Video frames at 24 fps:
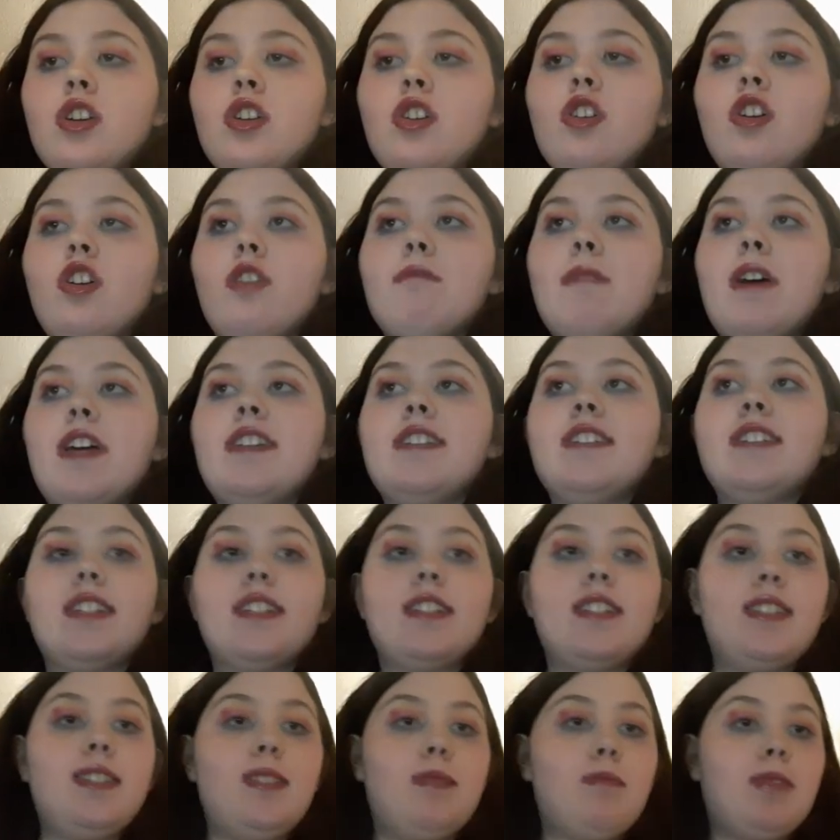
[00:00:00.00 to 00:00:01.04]

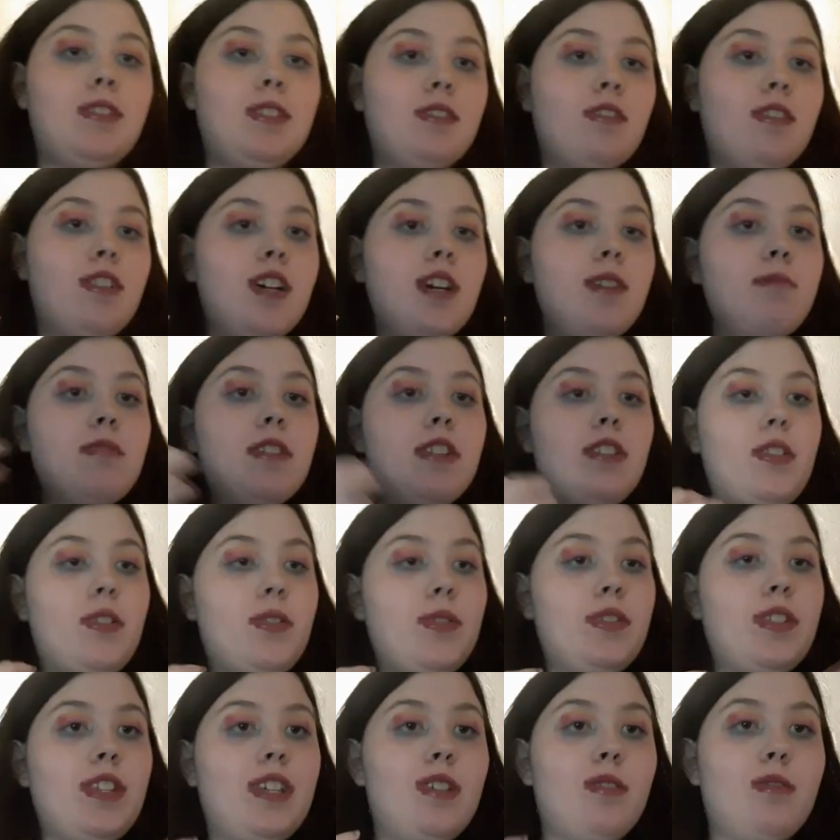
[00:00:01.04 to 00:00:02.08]
comment, subscribe, and I'll
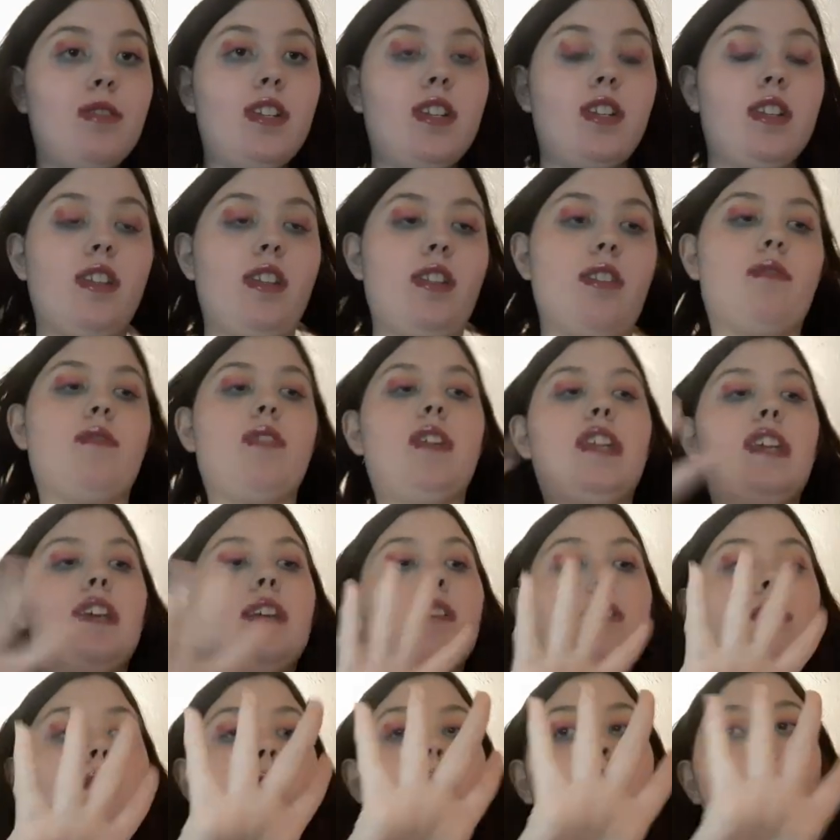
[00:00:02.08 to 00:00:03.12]
see you in another
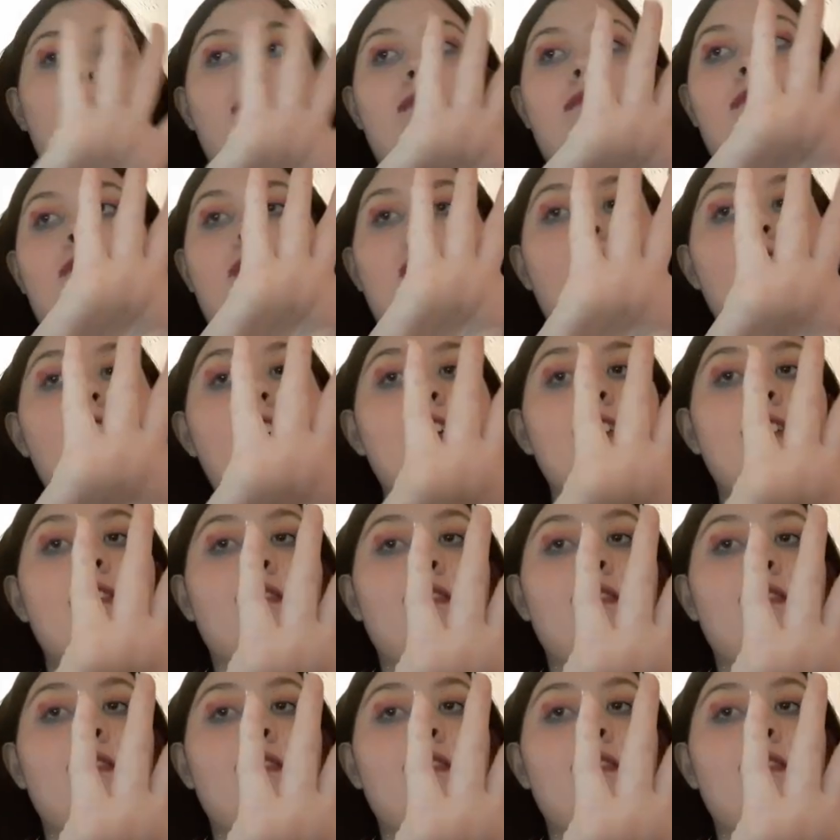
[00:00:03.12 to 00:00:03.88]
video. Bye.